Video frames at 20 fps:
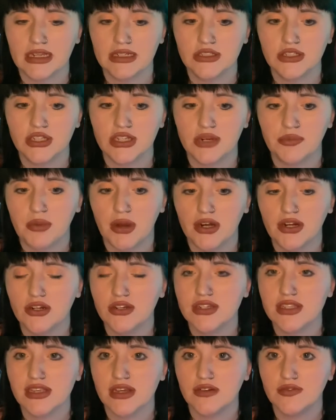took it upon
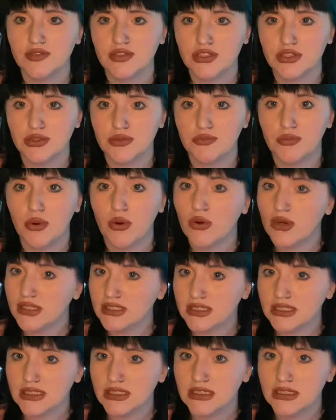herself to
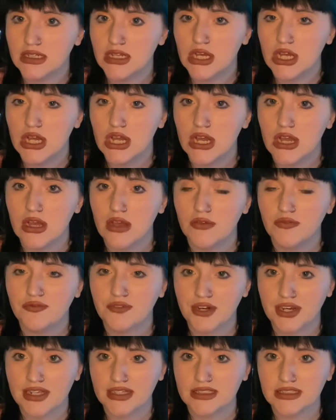poison
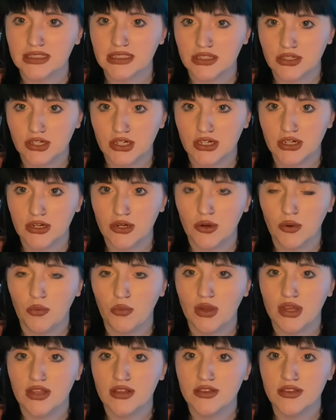Frank's liquor
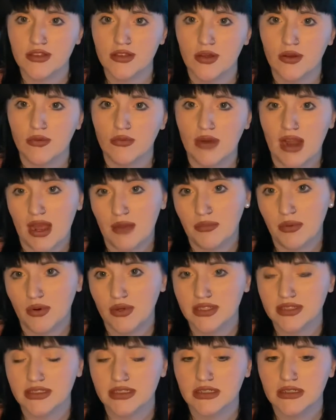with rat
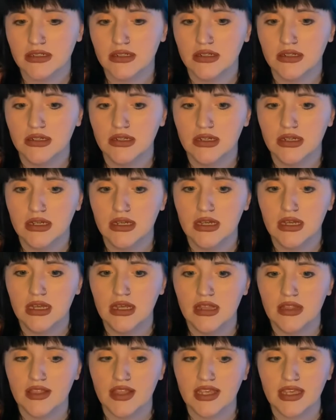poison.
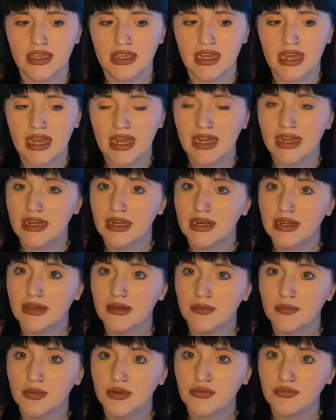Thinking ahead,
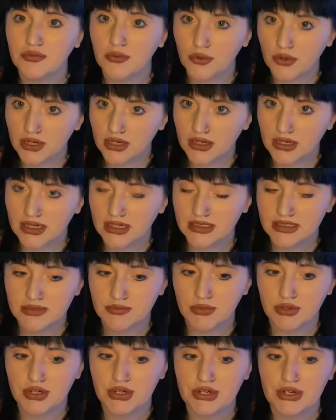before his
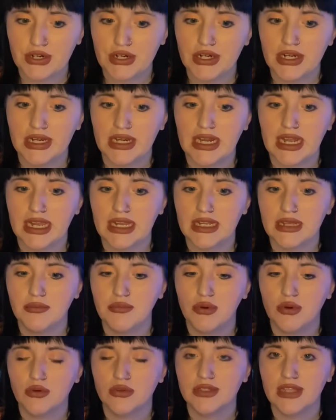murder, Nannie
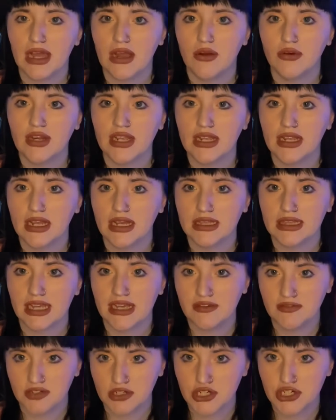pulled out a
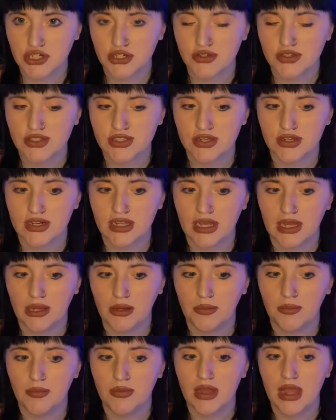life insurance on
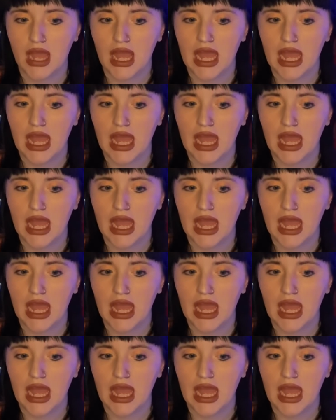him,